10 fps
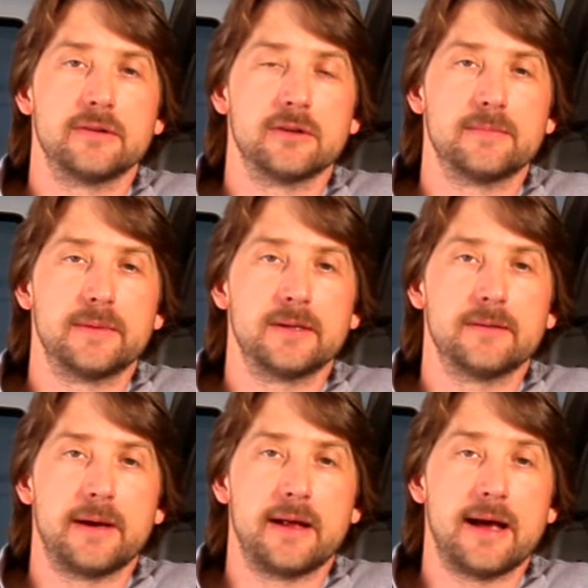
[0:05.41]
to you a little bit
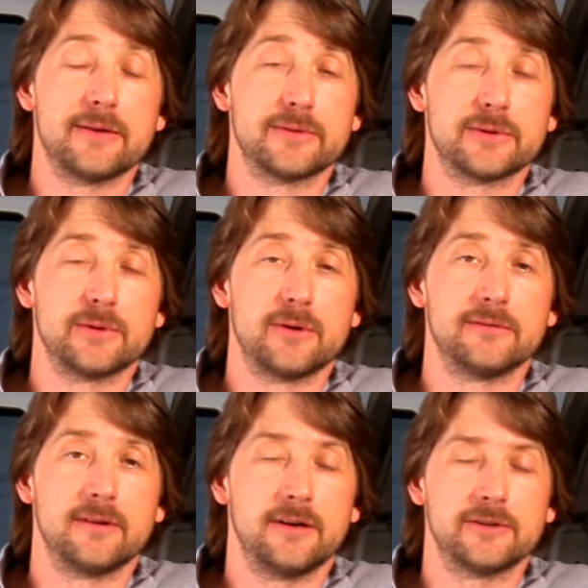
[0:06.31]
about how to turn
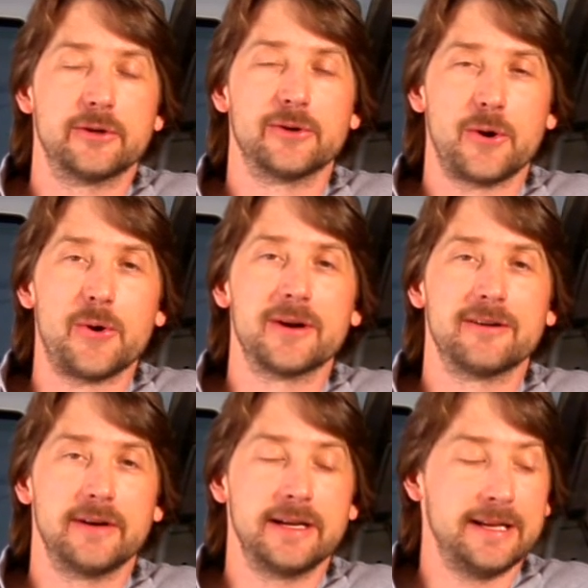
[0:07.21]
on
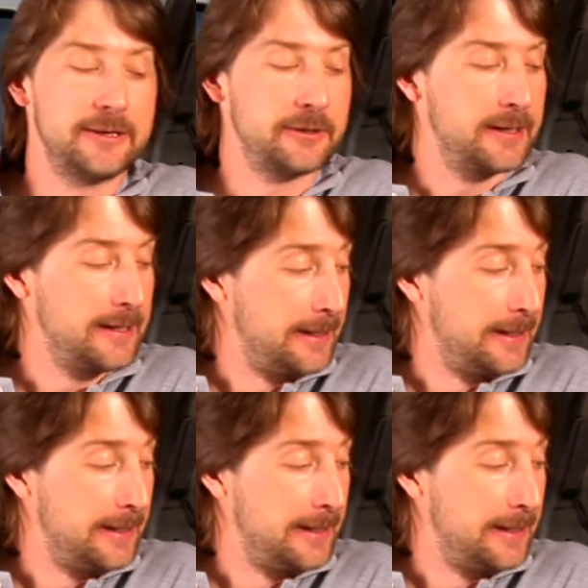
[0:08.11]
a radiator.